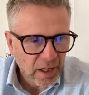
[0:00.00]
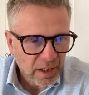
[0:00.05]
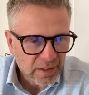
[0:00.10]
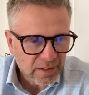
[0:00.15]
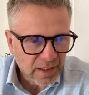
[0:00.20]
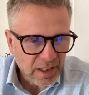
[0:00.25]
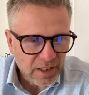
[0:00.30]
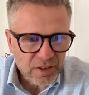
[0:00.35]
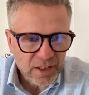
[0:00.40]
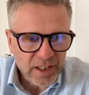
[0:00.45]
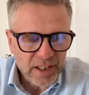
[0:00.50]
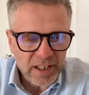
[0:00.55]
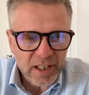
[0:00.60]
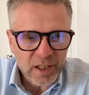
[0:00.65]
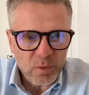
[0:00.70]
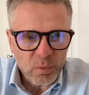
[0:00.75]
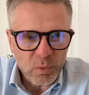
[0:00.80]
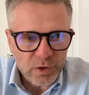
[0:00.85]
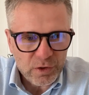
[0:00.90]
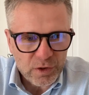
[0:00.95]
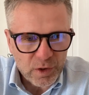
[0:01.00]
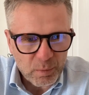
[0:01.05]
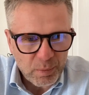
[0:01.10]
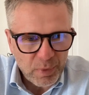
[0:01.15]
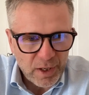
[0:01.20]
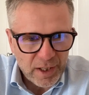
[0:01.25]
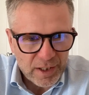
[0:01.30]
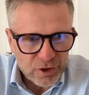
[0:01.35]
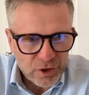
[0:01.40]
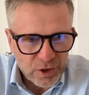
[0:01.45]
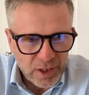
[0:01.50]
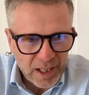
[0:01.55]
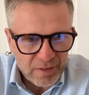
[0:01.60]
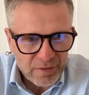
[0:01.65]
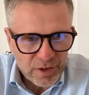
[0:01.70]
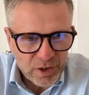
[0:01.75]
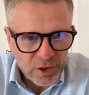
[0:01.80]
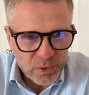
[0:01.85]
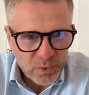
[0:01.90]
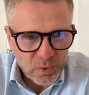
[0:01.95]
Sanjay, it was a pleasure
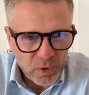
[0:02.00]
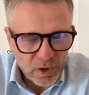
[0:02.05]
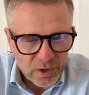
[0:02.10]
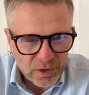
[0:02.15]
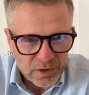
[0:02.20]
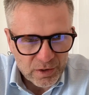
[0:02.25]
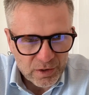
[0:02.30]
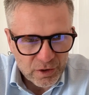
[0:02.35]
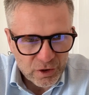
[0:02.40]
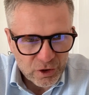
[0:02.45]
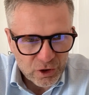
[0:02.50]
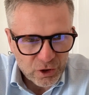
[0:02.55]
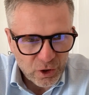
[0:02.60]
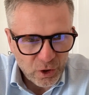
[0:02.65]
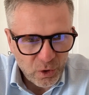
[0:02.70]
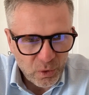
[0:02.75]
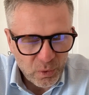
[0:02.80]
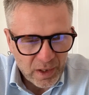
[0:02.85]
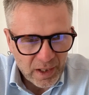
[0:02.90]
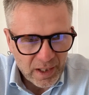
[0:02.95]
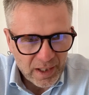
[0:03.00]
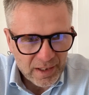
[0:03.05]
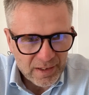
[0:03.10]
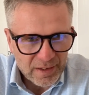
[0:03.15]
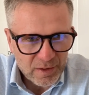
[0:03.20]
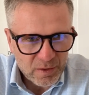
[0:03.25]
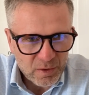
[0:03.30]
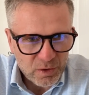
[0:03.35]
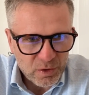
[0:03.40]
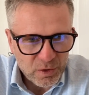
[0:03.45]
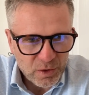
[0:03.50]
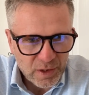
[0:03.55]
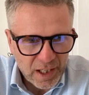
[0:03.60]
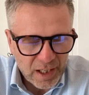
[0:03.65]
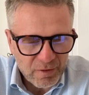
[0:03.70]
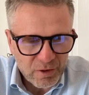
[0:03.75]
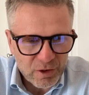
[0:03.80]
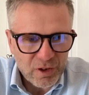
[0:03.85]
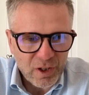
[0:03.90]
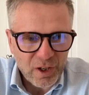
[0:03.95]
having you on the show, and you
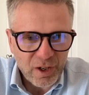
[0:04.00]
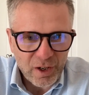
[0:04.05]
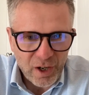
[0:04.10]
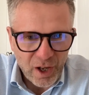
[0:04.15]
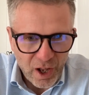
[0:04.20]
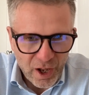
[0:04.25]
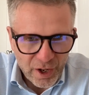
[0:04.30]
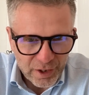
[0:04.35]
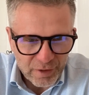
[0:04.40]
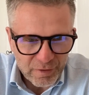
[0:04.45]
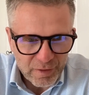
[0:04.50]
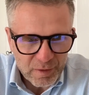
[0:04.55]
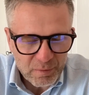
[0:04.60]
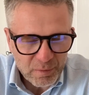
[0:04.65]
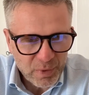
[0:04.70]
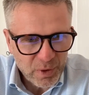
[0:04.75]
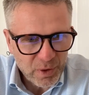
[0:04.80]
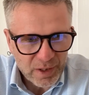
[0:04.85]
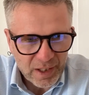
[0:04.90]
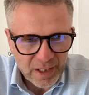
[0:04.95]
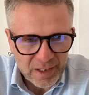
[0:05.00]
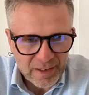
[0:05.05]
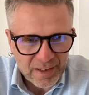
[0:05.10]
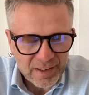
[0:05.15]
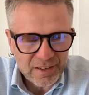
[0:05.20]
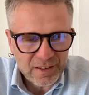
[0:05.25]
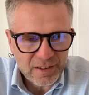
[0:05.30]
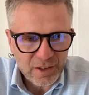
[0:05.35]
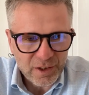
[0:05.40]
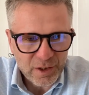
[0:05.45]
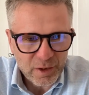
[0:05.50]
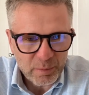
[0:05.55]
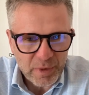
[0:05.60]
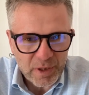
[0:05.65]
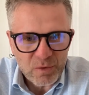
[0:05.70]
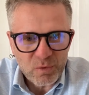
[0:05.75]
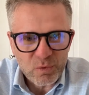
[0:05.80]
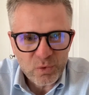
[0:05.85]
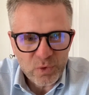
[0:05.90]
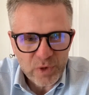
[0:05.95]
gave us a lot of input, and this is going to
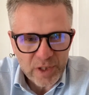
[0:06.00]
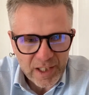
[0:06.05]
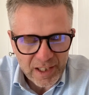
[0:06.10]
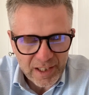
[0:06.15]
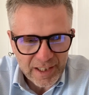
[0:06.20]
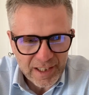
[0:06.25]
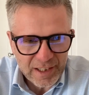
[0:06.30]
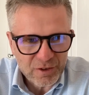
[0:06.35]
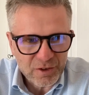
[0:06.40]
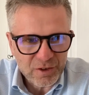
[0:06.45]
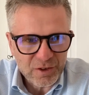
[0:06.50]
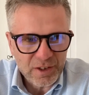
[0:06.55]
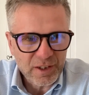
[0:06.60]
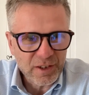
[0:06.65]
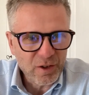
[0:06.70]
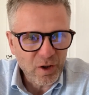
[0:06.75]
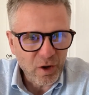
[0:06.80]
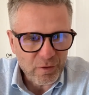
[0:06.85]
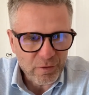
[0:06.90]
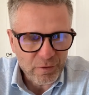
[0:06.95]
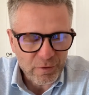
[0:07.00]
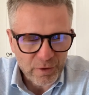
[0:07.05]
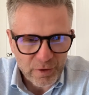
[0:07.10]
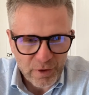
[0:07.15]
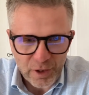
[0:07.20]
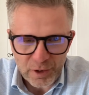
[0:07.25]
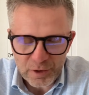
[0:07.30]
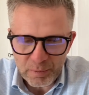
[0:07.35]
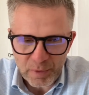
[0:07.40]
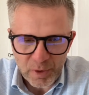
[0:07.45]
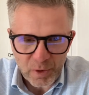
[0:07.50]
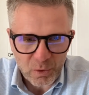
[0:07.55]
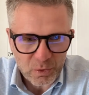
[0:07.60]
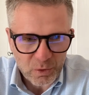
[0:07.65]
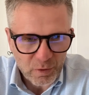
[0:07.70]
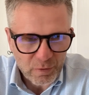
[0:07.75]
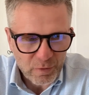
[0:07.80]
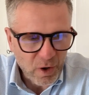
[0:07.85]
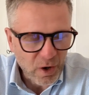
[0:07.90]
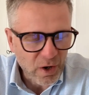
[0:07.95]
be really interesting, not for us, but
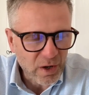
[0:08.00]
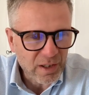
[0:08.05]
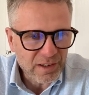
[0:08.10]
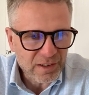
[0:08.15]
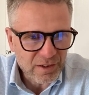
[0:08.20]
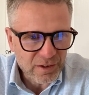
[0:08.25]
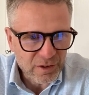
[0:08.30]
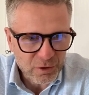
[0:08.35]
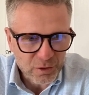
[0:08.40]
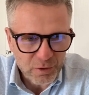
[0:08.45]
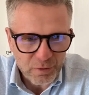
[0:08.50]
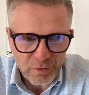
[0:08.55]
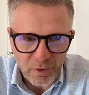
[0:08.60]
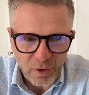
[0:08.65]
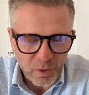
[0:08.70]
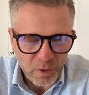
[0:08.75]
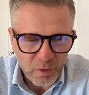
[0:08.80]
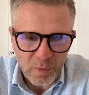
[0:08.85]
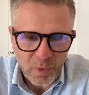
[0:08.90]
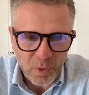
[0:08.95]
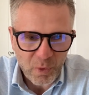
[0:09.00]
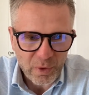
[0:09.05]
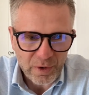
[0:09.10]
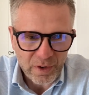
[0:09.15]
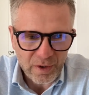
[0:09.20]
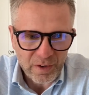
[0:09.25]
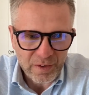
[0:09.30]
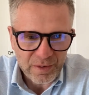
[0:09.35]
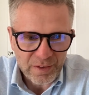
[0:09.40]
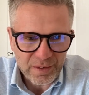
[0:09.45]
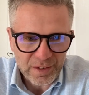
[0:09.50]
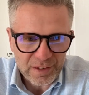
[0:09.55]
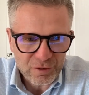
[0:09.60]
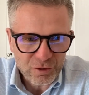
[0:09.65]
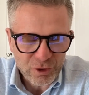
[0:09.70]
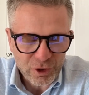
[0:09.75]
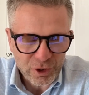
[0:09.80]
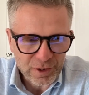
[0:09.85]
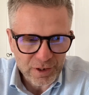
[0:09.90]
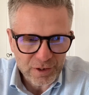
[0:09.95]
also for our listeners to follow more on this
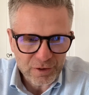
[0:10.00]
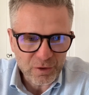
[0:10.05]
journey.